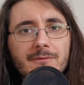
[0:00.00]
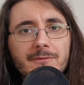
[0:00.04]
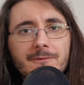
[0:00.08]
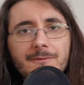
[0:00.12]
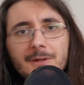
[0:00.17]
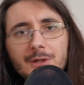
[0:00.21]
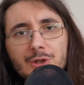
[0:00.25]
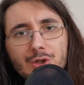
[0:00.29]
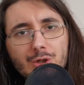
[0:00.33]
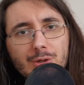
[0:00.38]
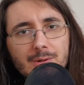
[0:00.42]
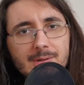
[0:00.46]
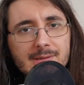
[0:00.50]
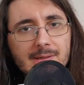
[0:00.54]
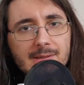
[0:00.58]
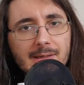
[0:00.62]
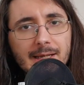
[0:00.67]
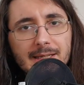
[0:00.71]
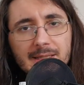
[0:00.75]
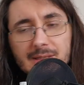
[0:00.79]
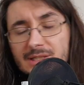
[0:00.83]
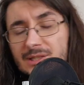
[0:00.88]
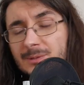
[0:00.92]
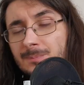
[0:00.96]
features
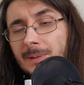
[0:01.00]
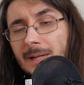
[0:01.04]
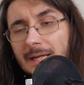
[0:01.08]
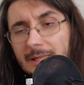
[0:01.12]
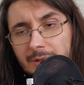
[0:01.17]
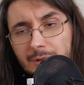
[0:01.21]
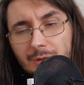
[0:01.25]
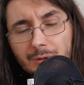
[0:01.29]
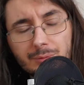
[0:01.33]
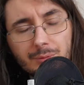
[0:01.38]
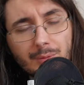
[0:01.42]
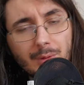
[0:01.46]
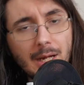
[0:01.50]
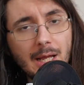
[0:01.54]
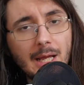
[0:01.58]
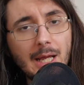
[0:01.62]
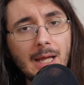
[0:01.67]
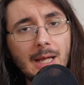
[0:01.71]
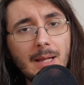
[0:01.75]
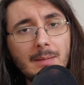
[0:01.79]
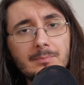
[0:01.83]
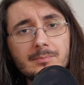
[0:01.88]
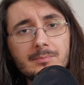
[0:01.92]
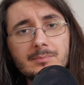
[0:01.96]
like
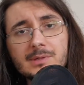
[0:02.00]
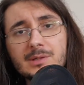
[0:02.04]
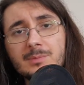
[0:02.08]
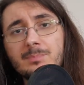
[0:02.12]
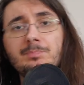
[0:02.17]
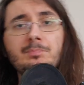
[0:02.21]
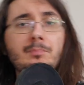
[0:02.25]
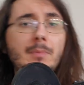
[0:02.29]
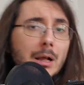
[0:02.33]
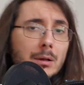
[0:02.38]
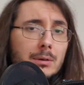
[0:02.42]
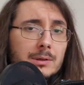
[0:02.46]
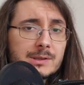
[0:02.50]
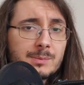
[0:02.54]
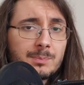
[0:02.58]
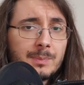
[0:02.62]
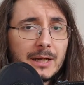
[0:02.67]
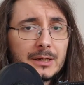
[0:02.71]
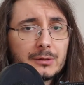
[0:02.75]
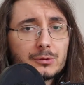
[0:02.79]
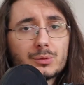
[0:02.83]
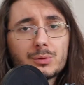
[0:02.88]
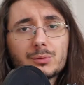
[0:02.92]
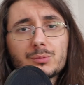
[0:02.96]
spectrograms, mel
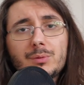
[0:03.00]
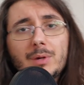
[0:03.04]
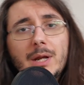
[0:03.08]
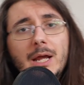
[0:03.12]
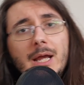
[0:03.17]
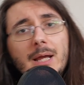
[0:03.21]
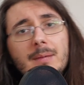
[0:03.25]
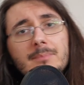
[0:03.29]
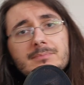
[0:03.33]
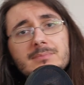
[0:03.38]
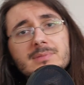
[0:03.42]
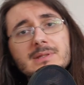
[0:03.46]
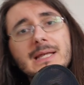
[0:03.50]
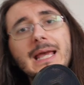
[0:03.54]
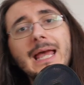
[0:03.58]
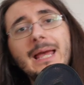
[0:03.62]
spectrograms,